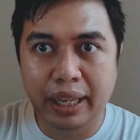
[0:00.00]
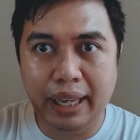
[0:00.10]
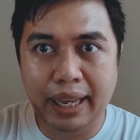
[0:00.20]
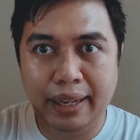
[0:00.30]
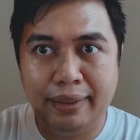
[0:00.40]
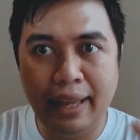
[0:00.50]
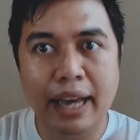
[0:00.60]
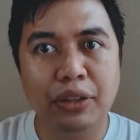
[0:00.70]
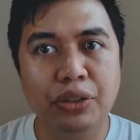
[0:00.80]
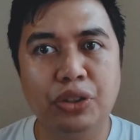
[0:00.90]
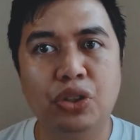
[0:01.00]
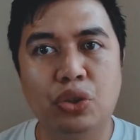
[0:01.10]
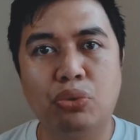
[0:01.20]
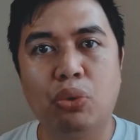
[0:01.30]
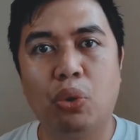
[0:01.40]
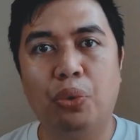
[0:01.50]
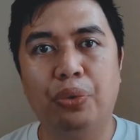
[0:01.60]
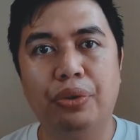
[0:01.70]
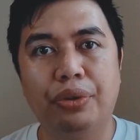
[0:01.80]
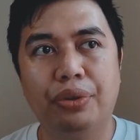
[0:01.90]
and that'll control
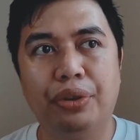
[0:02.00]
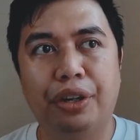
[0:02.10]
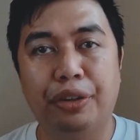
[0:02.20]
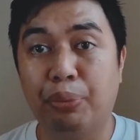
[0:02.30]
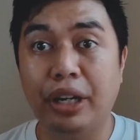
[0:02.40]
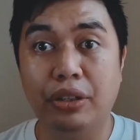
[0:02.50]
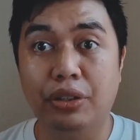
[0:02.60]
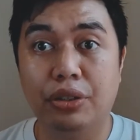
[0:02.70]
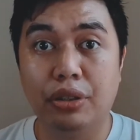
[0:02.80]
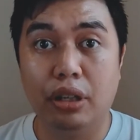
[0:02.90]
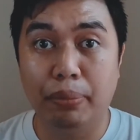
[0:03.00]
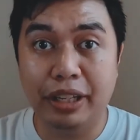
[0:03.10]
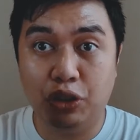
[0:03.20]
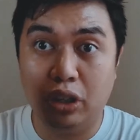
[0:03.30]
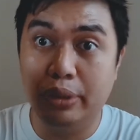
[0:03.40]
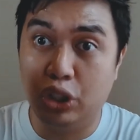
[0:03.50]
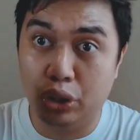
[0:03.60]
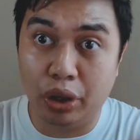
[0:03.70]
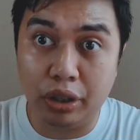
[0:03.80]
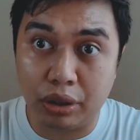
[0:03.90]
the brightness. It'll make your image
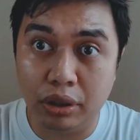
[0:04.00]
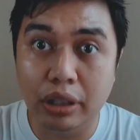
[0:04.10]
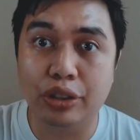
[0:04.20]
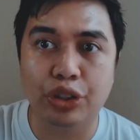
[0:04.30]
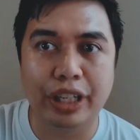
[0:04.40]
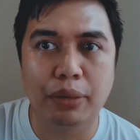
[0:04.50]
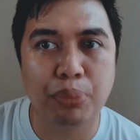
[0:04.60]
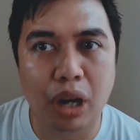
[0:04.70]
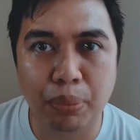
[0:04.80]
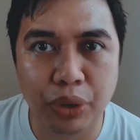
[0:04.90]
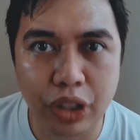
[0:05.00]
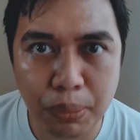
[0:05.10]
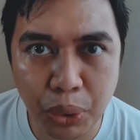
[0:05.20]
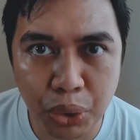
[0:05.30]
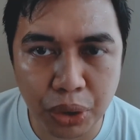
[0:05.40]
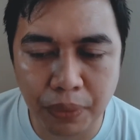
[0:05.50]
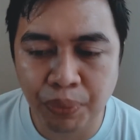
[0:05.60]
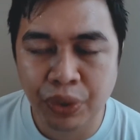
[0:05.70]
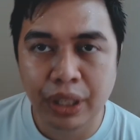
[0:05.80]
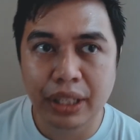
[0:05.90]
darker until you get a proper exposure.
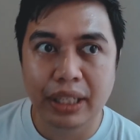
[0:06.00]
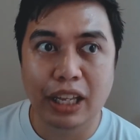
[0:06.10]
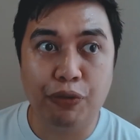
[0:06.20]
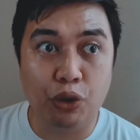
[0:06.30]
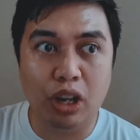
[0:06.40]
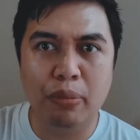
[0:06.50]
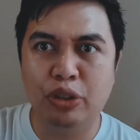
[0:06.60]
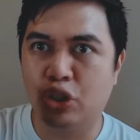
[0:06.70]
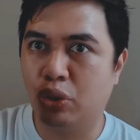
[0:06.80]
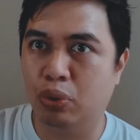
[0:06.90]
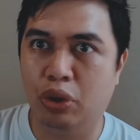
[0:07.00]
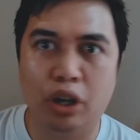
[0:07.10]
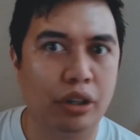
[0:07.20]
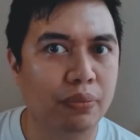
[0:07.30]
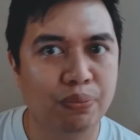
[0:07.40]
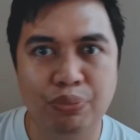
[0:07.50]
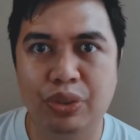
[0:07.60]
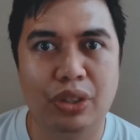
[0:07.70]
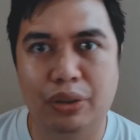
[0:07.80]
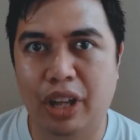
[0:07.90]
If your image is too dark,
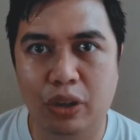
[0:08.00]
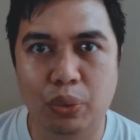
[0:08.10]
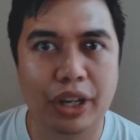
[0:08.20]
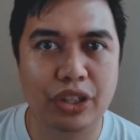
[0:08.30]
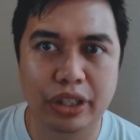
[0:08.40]
likewise, you